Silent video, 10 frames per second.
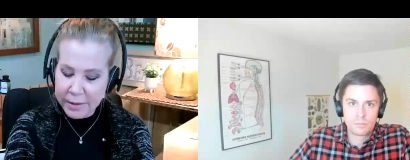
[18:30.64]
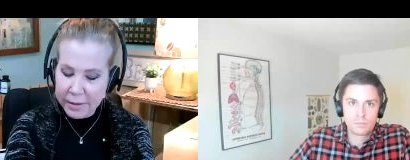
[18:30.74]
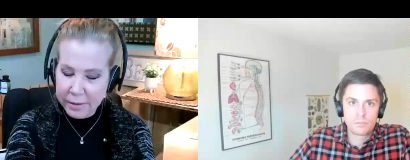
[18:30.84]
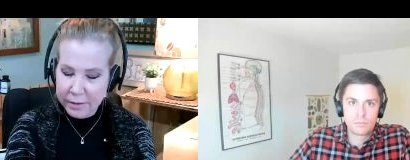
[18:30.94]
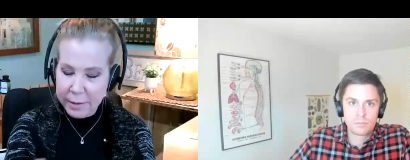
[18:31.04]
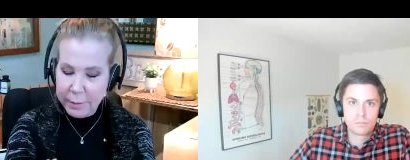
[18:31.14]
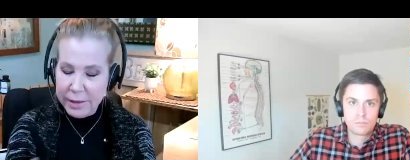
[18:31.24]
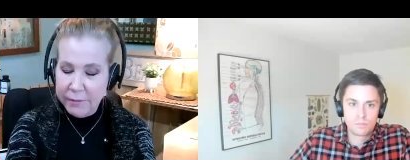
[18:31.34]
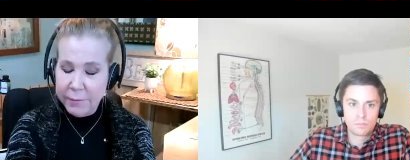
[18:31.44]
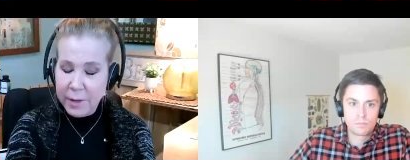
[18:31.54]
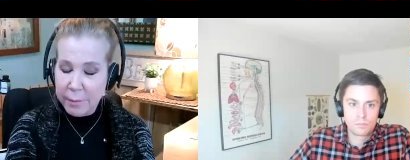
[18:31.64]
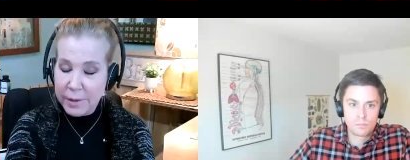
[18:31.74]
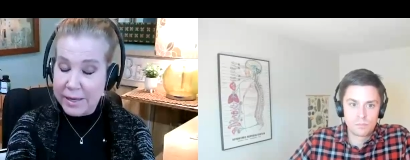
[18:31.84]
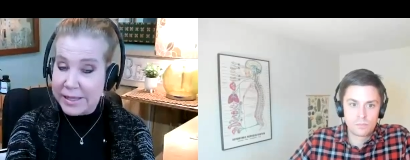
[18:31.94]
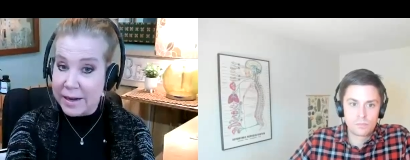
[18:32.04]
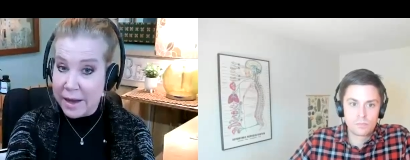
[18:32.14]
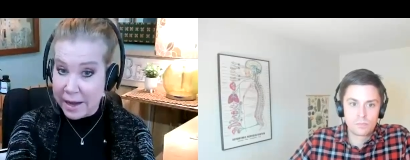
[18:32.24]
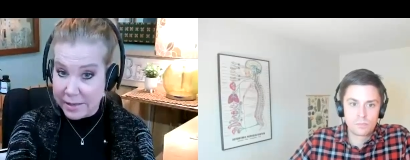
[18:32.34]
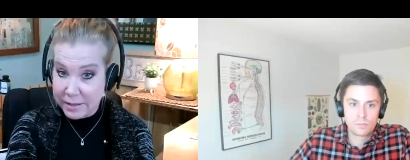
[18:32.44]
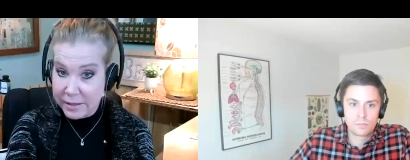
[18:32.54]
Speaker 1: the the B complex at
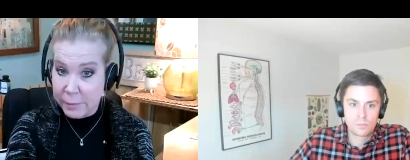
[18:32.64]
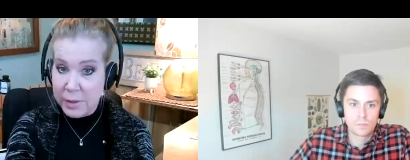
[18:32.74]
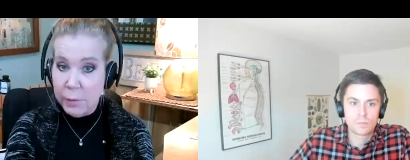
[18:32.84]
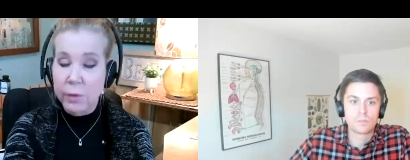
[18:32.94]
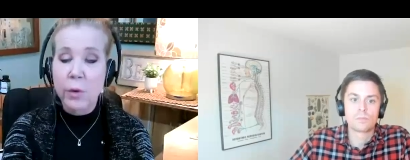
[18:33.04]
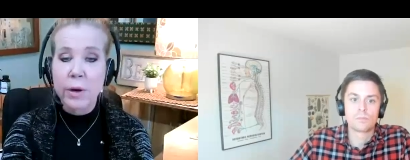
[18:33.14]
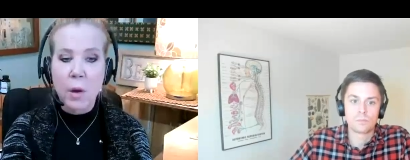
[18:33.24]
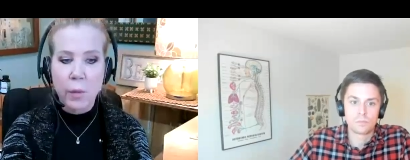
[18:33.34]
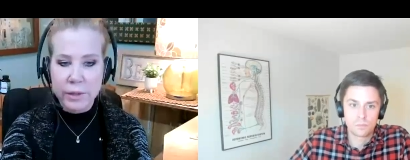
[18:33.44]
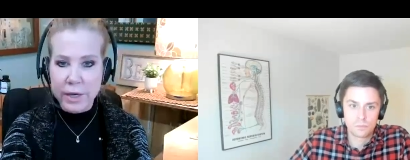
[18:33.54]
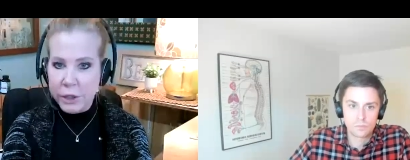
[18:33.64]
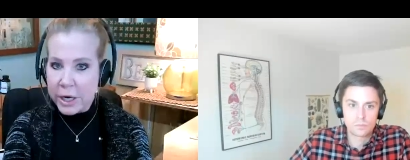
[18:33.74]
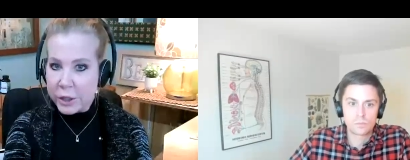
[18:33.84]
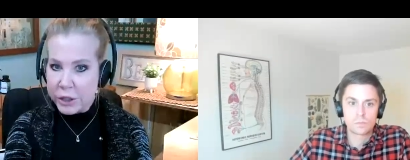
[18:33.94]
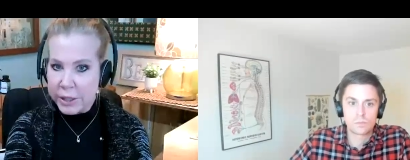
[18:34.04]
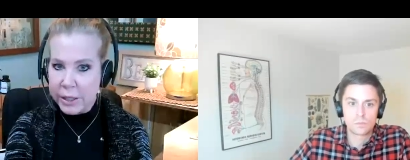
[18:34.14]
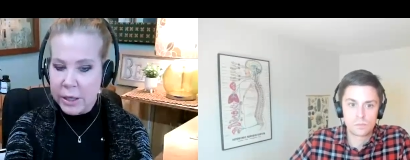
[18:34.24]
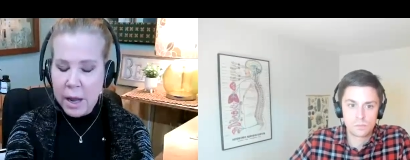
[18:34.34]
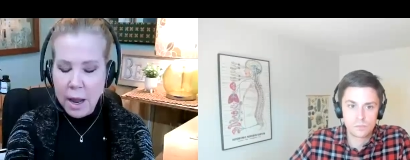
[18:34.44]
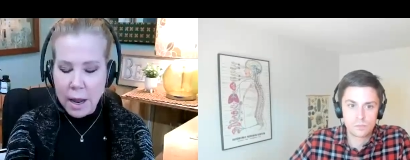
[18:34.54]
night. Something mm. going on with digestion.
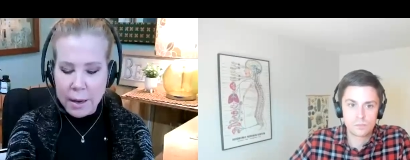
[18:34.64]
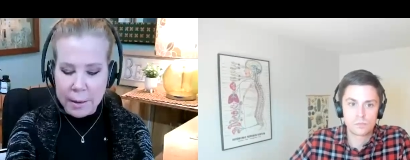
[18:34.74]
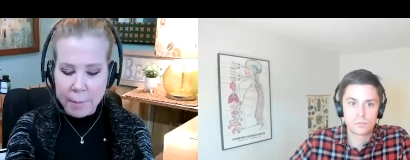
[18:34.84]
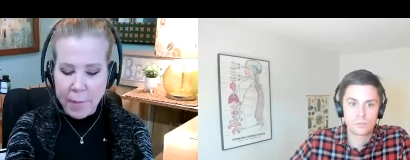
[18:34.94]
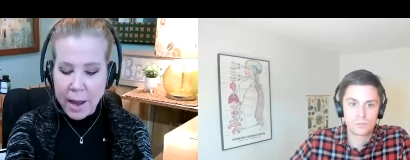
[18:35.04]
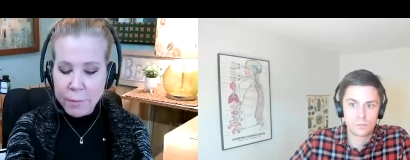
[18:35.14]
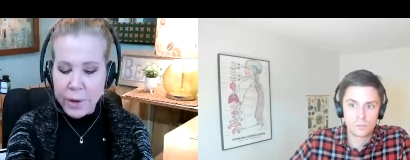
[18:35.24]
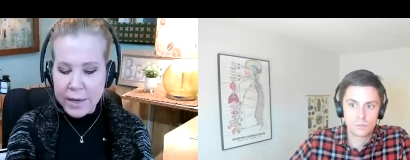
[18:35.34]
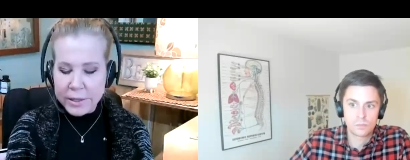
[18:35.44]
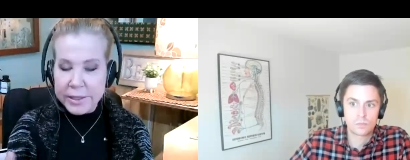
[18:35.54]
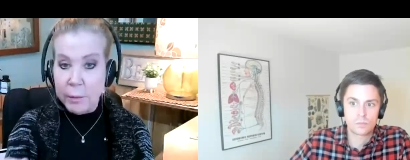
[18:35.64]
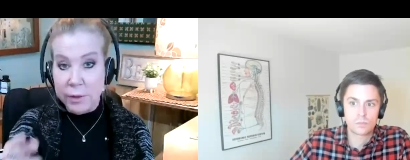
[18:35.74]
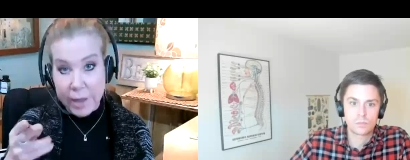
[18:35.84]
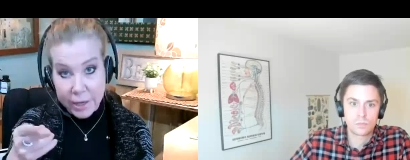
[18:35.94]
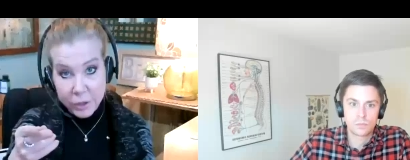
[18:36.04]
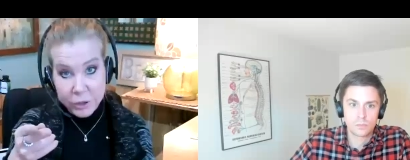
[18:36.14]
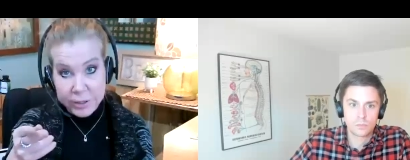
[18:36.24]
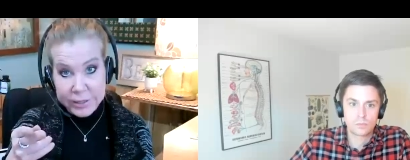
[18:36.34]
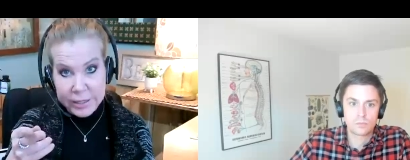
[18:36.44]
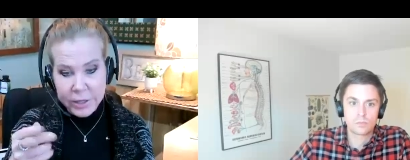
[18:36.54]
Um, I'm practicing with the
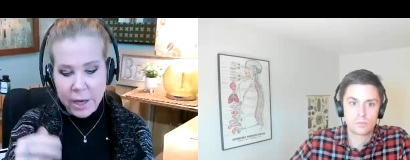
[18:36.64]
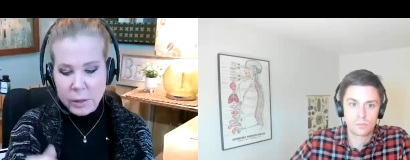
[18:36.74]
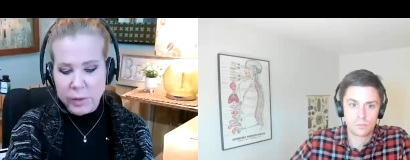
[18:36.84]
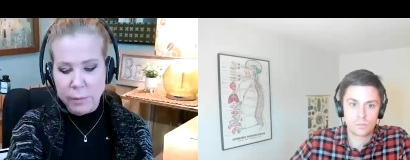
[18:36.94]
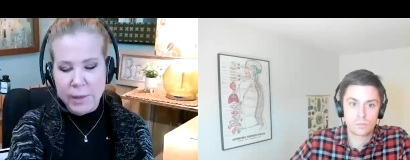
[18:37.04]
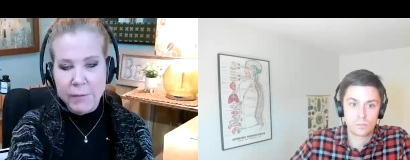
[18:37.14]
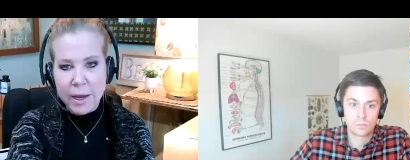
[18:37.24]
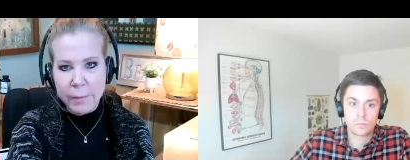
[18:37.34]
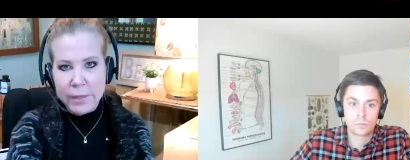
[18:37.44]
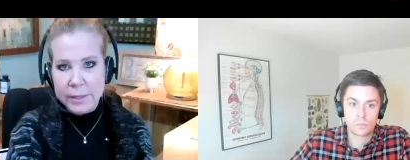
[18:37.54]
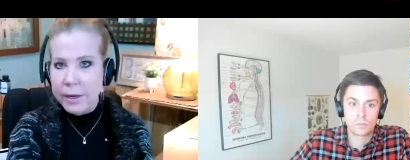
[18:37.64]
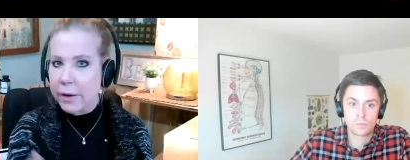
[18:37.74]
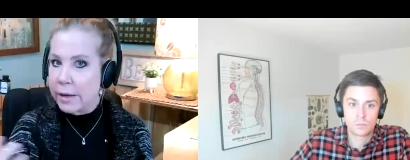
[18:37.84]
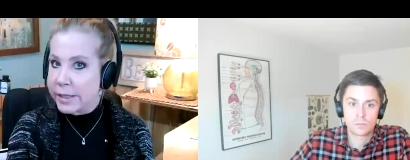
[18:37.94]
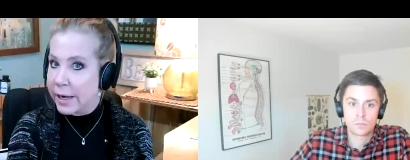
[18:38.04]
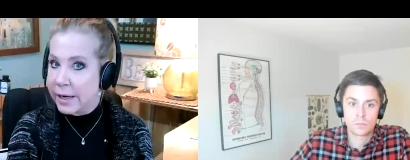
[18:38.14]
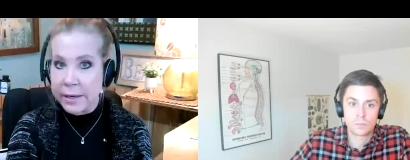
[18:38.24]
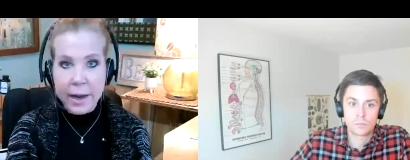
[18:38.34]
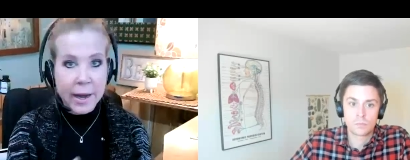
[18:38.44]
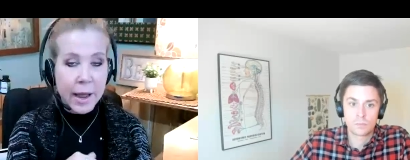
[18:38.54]
estrogen detox with the B vitamins in there. I take it at
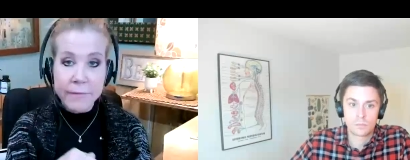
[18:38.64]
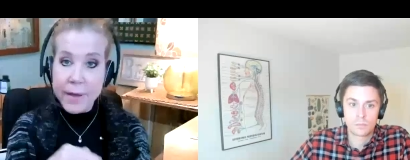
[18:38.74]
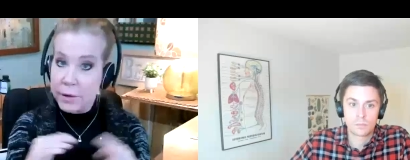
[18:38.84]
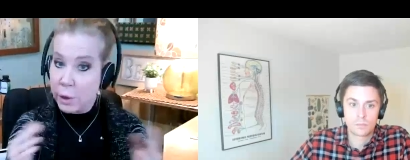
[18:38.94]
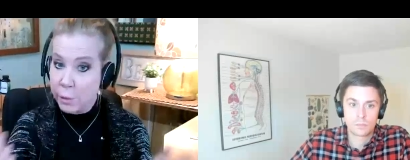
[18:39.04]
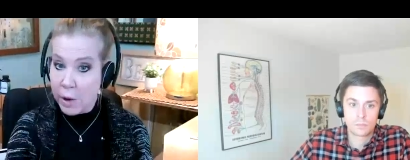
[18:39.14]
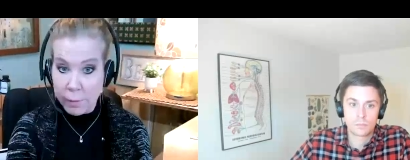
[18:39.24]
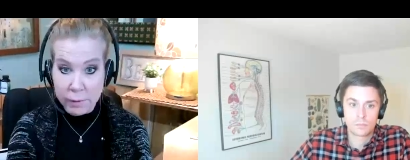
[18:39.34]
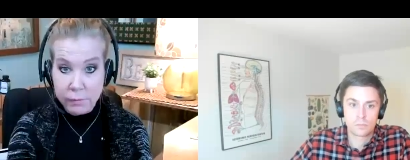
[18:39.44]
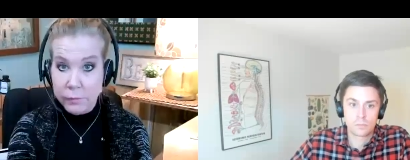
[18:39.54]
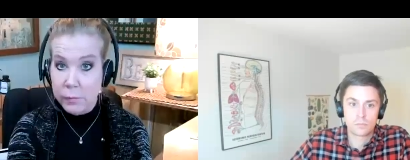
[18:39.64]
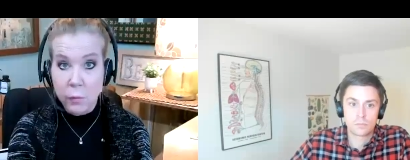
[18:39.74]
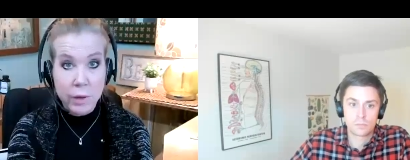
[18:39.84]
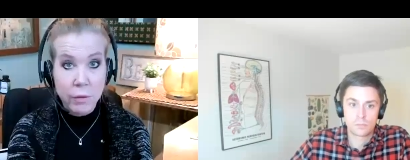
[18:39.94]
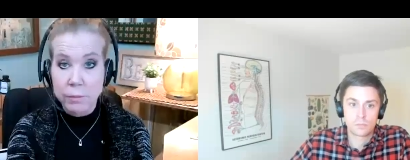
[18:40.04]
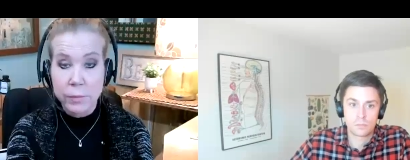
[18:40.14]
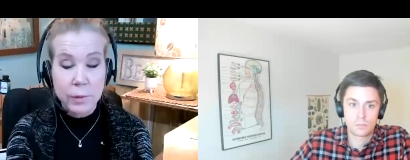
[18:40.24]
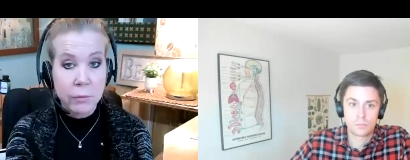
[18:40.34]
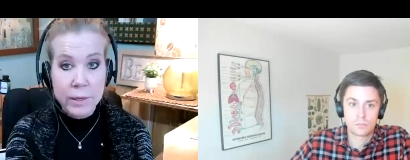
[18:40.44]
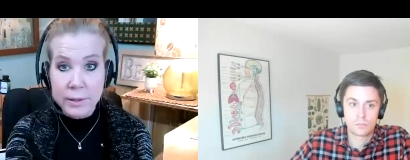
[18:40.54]
night. I've had no problem with
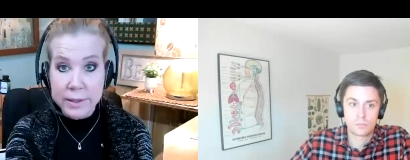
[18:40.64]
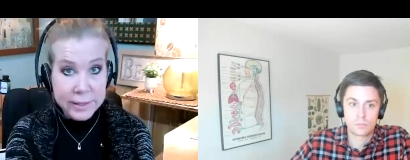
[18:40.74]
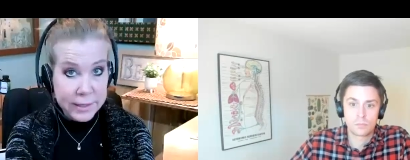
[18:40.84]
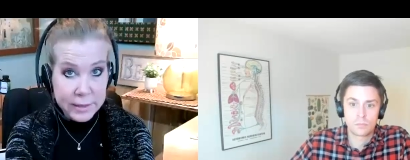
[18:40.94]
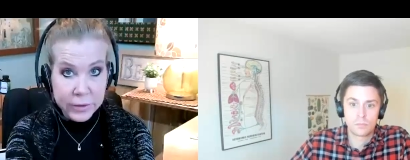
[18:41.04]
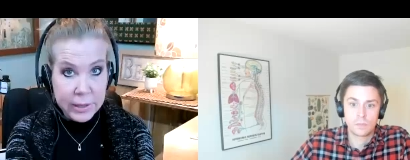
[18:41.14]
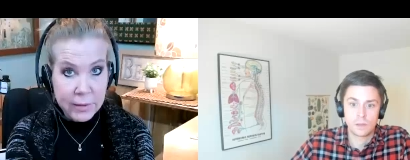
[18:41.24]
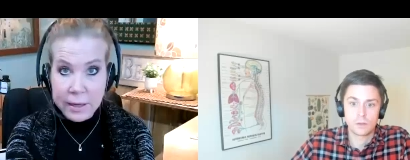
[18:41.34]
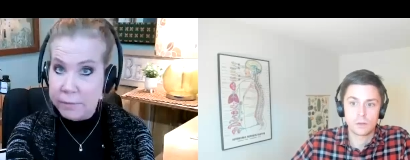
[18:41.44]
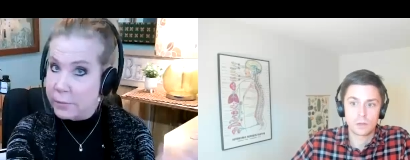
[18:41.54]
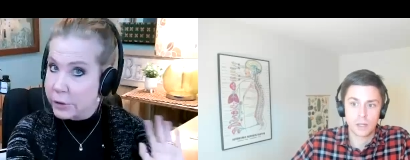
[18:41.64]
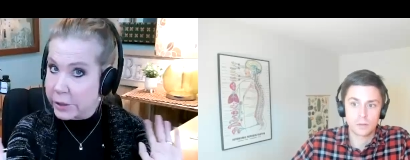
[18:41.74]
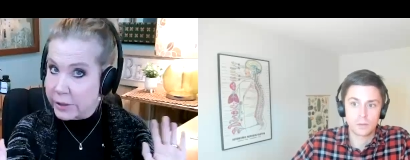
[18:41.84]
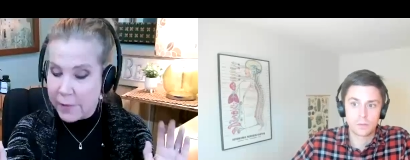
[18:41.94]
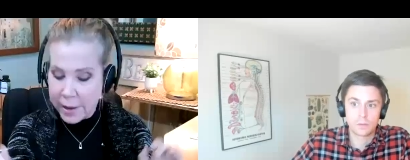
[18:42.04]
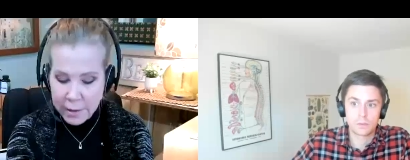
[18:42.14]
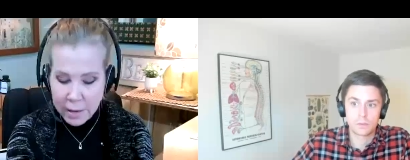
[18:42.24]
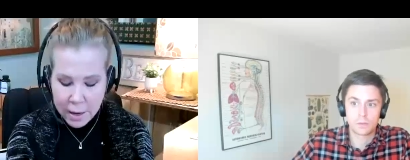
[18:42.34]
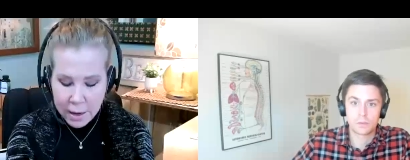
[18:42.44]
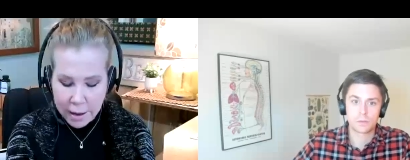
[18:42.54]
restlessness or anything, okay. just fine.
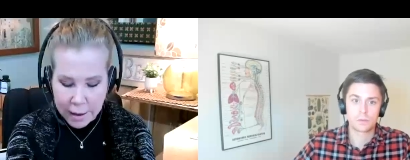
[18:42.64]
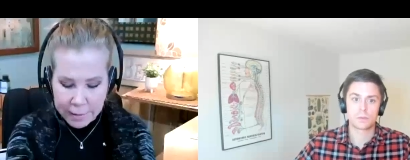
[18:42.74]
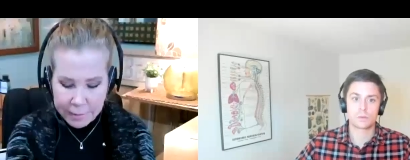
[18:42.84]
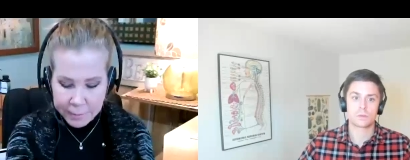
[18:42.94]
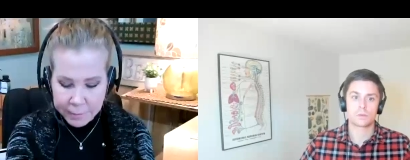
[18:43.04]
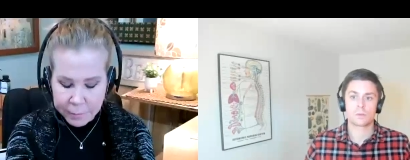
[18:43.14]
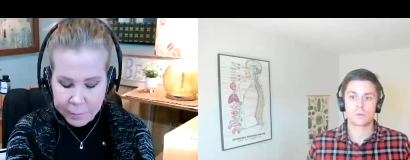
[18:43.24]
Um,